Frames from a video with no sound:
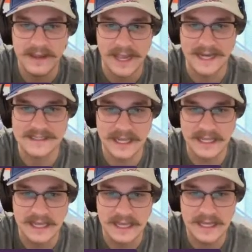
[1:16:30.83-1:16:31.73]
and it's
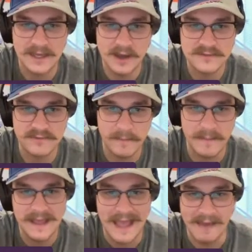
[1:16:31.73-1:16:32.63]
like he goes from
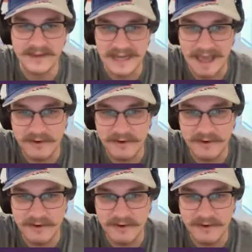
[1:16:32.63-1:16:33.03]
having never